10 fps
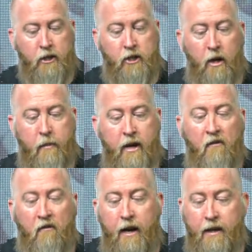Show me
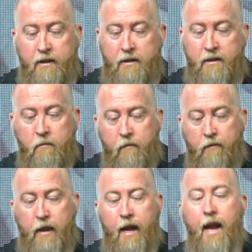your friends,
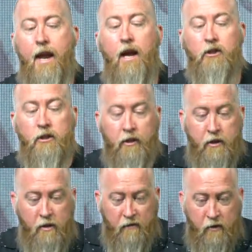and I'll show
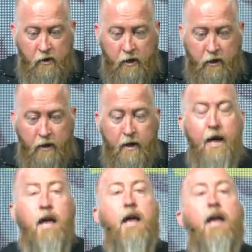you your future.
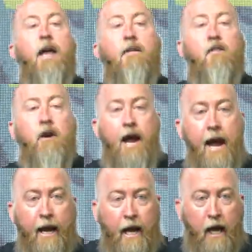If you're
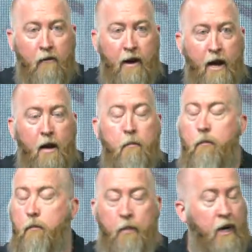hanging around a
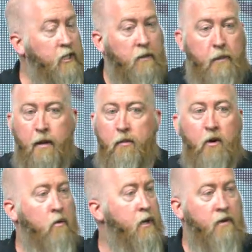bunch of
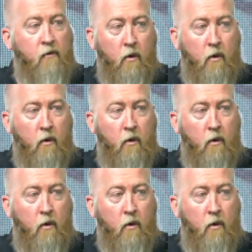people who are